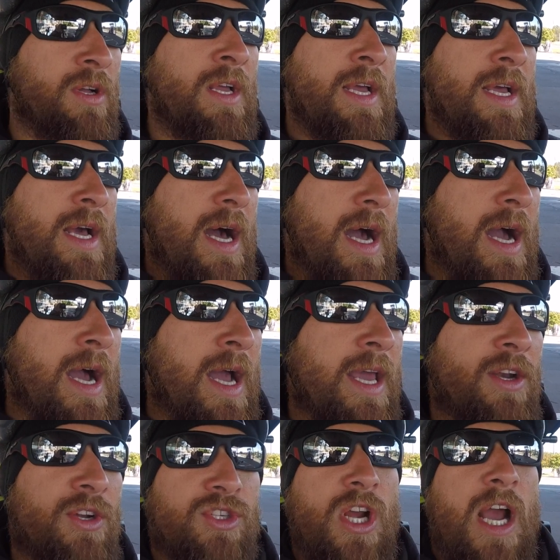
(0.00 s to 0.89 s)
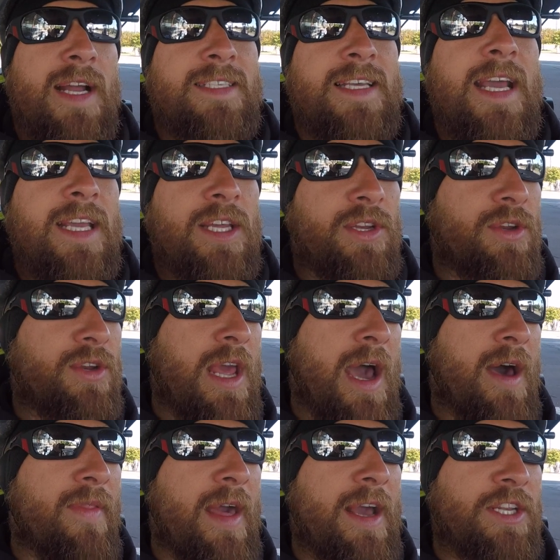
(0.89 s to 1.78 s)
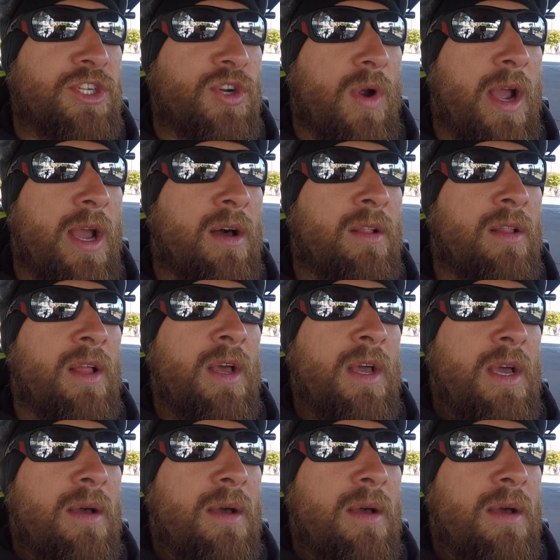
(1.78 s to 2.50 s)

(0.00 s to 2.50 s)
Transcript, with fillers: uh, it'll try taking you down that trail,